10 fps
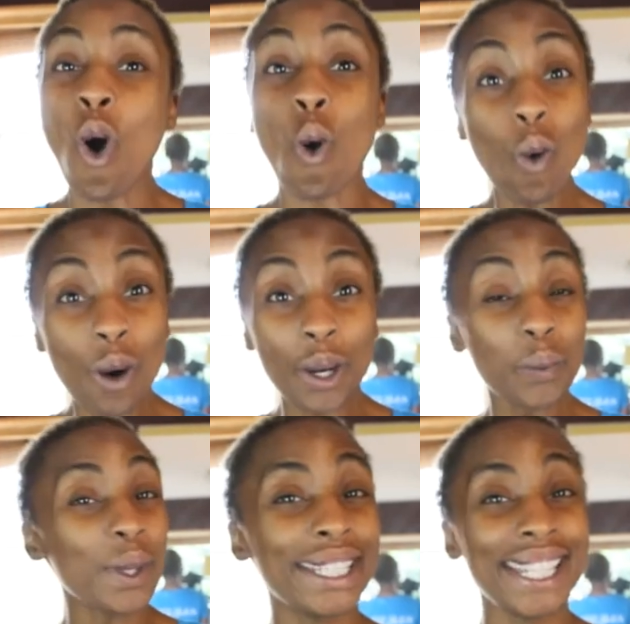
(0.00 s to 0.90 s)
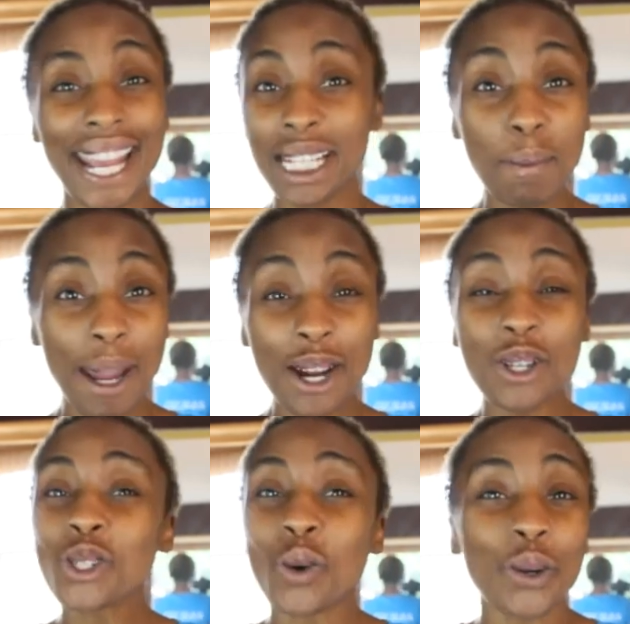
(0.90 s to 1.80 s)
or teddy
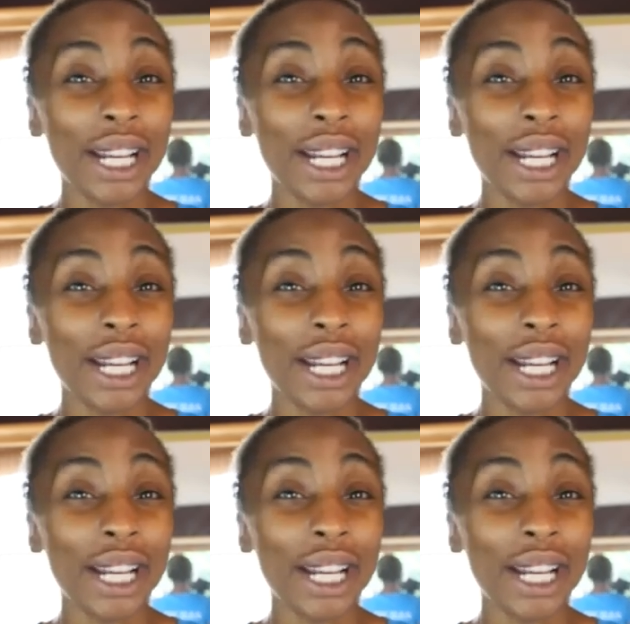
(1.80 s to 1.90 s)
bears or